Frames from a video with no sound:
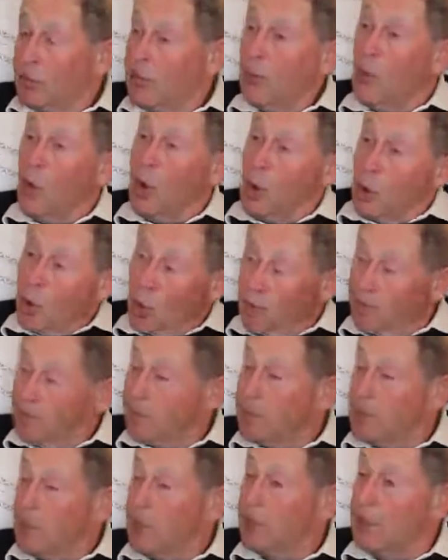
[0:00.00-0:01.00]
they were
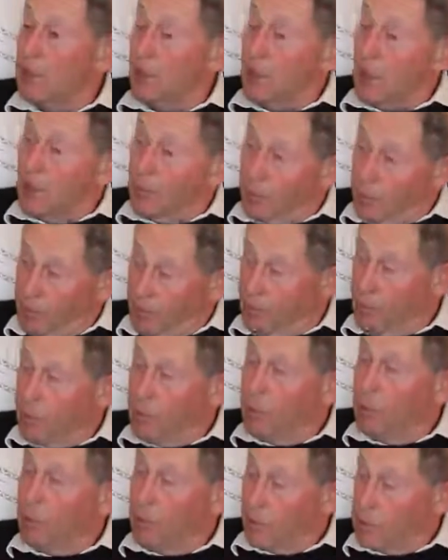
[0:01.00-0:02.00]
hooped and they were
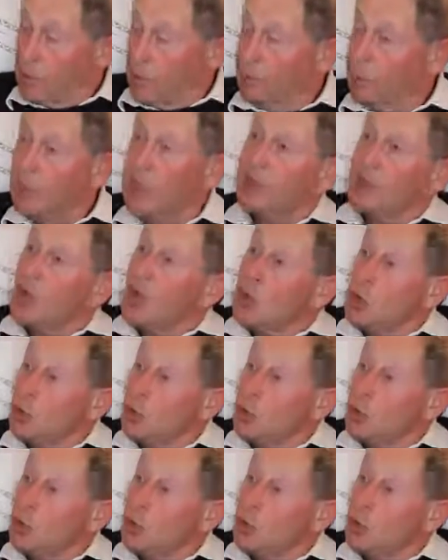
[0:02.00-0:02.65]
put in place.